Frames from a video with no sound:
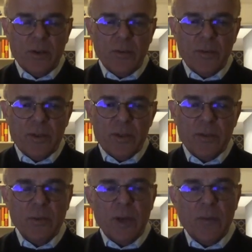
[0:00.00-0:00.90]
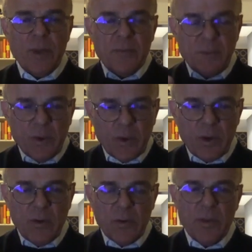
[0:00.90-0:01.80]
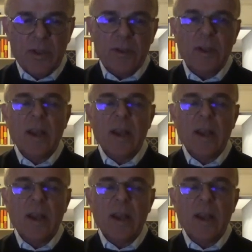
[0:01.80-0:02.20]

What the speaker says: offices well before government